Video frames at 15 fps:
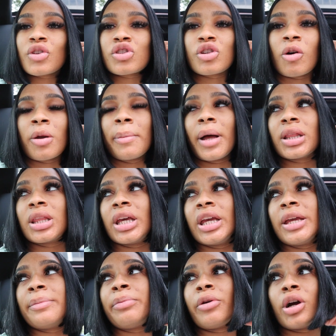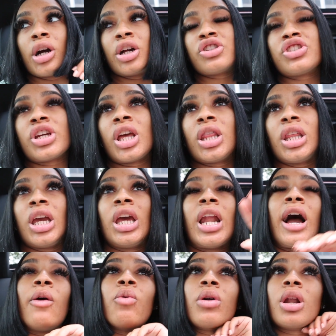so we about to eat brunch, and
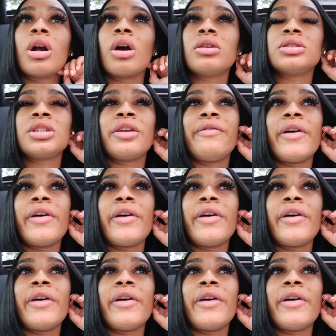then I want to go to